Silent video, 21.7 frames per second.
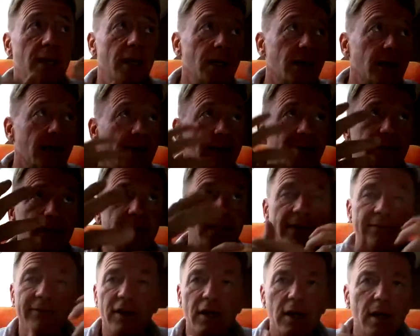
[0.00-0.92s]
Yeah, there are
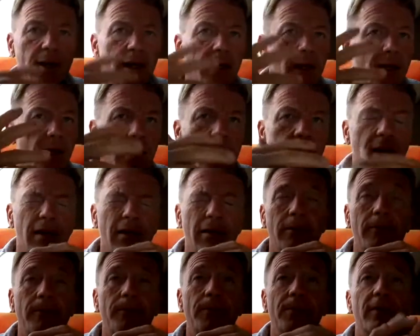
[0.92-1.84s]

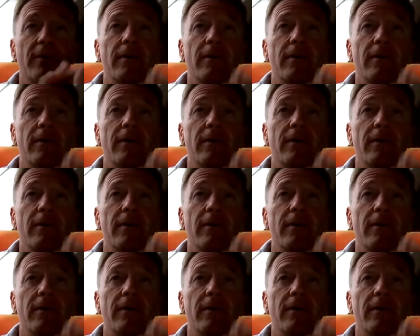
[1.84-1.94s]
several,